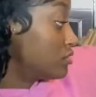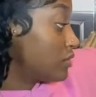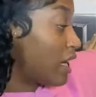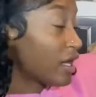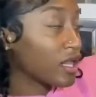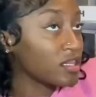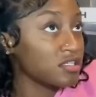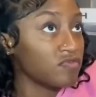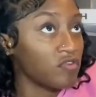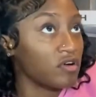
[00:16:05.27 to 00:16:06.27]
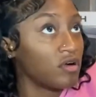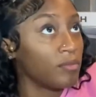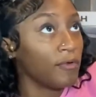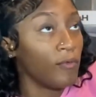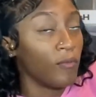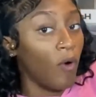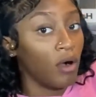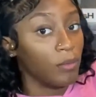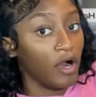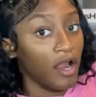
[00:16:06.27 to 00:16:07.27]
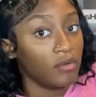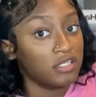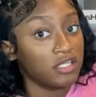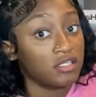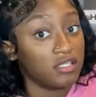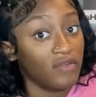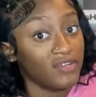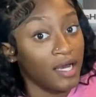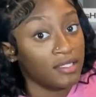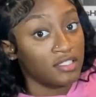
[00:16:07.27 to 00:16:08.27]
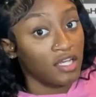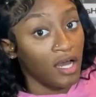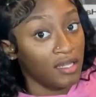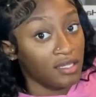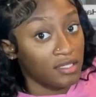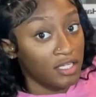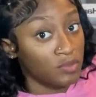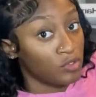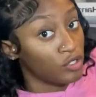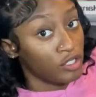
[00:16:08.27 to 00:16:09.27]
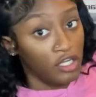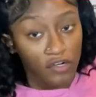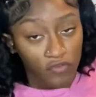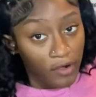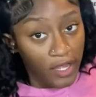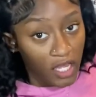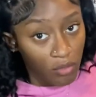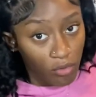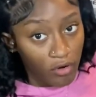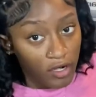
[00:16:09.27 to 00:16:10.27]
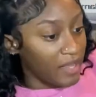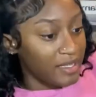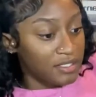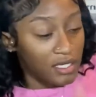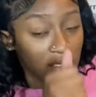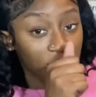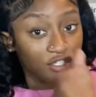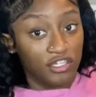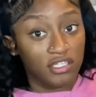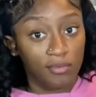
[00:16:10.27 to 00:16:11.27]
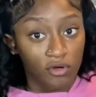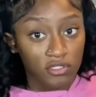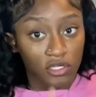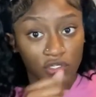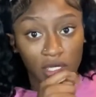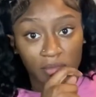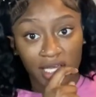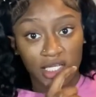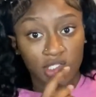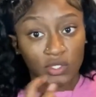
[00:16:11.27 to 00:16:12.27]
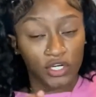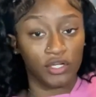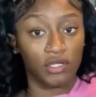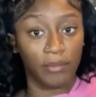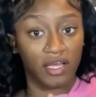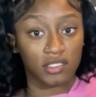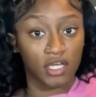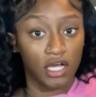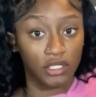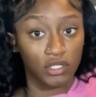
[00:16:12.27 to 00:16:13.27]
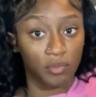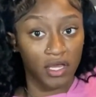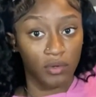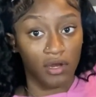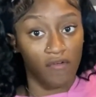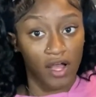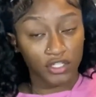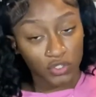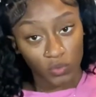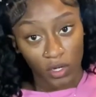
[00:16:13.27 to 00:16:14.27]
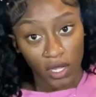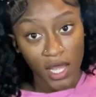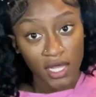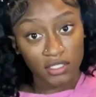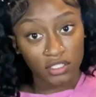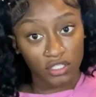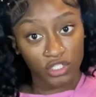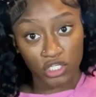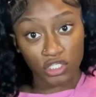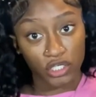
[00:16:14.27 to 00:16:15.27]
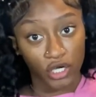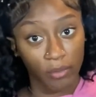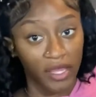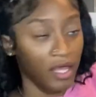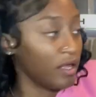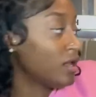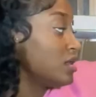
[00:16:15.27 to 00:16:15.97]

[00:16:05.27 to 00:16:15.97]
I got this from Walmart. It was $67, y'all. I think that's real good for a headboard. And it's adjustable, so you can make it shorter, you can make it taller, you can make it whatever height you want to adjust to your lid.